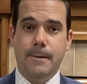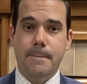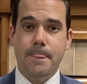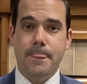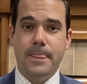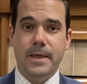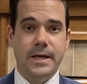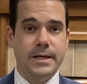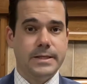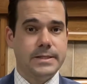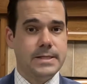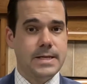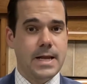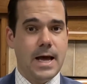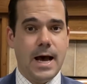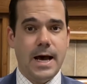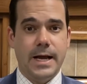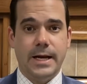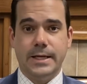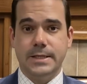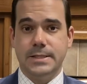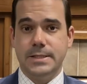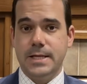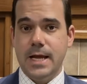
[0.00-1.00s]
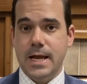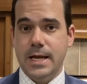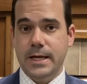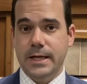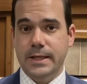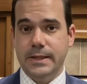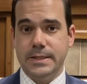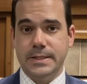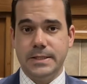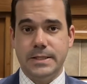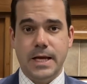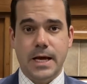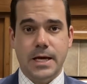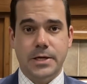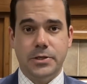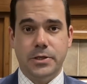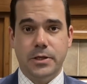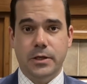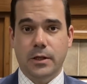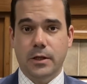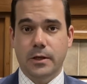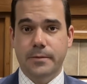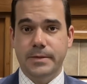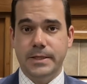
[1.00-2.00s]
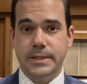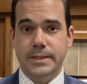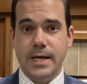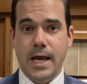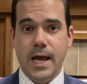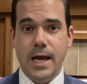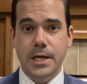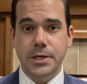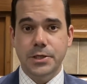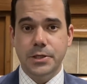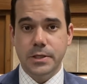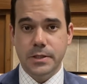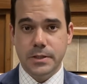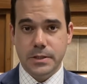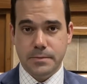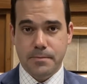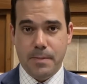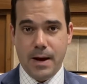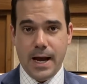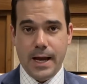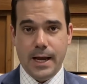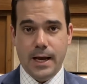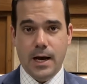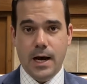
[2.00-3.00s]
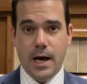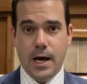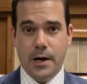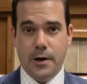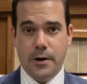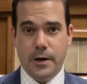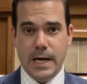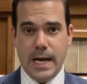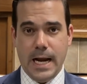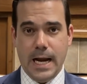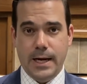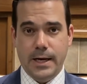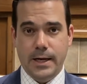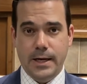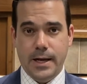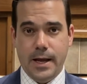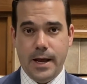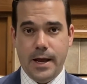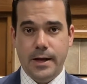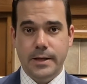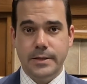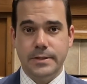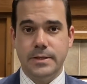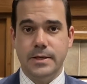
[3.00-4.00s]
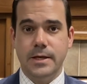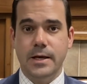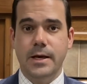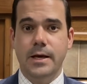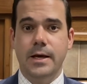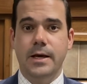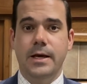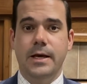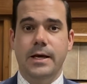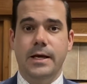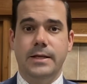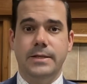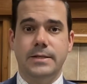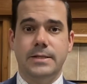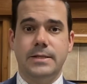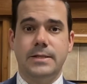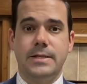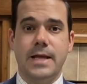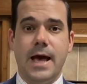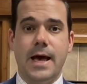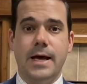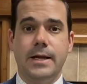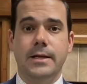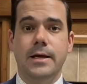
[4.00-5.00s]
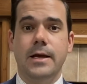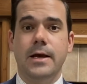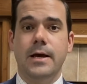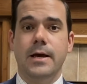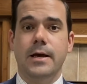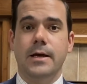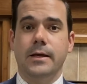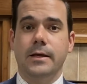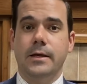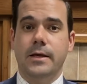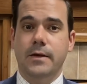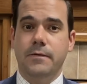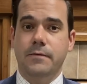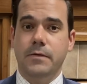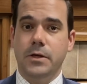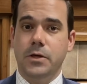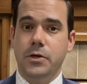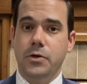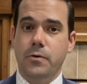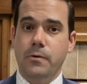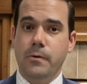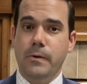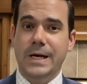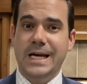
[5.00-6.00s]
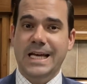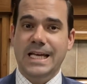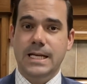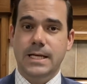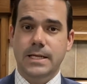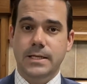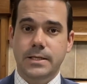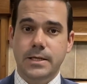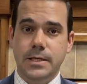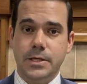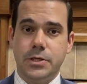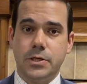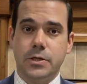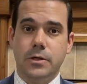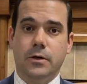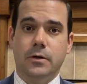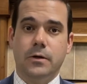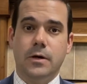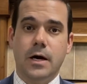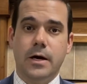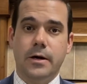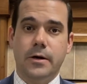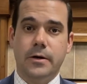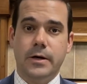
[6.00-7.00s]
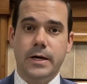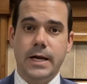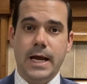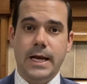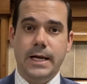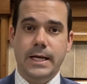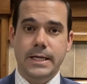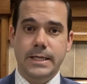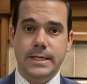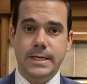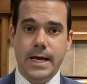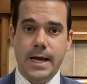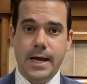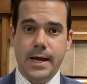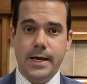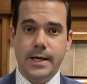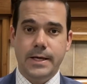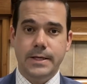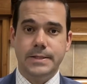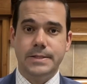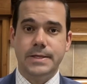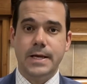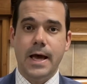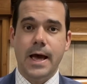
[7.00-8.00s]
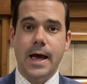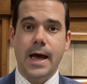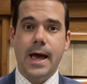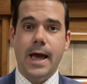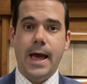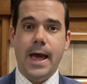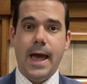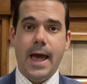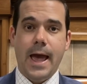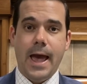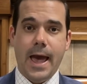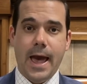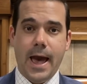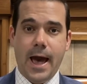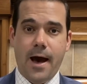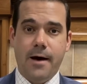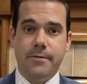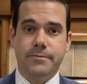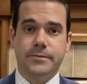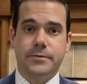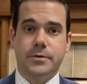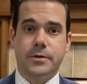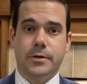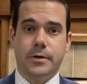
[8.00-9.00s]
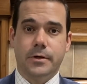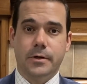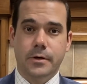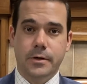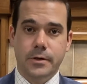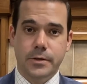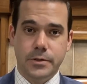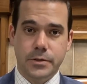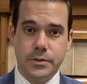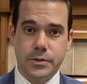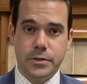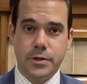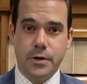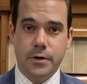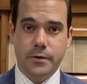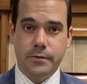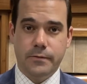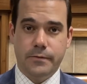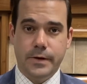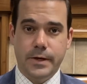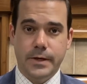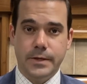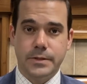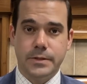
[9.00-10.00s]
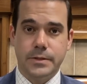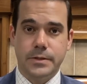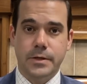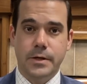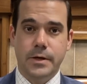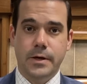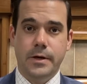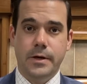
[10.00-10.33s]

It's not extending the statute of limitations by 180 days, instead giving you an additional 180 days after service.